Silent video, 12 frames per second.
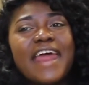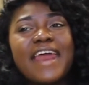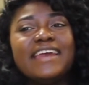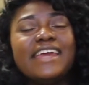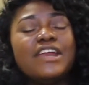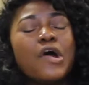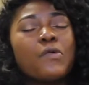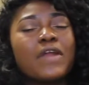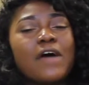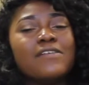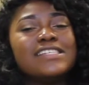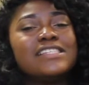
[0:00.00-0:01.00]
and I didn't know what
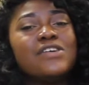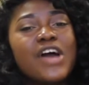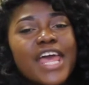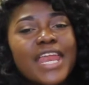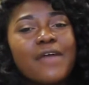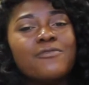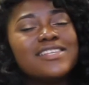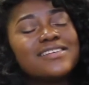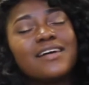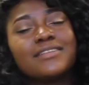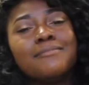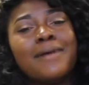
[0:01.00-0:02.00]
I was doing, and we
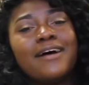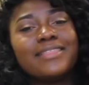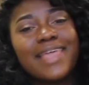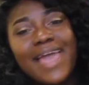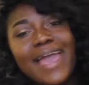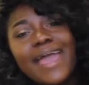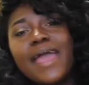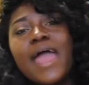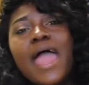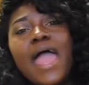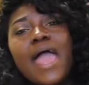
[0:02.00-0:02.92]
talked about that.